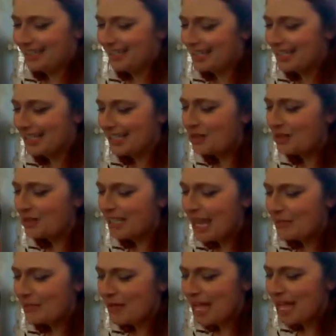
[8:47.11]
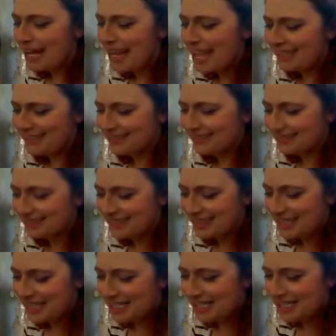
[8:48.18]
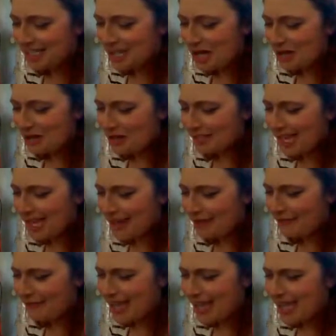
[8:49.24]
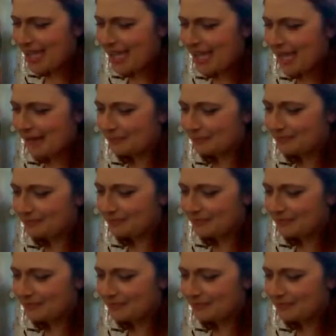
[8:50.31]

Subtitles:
It don't take money, don't take fame,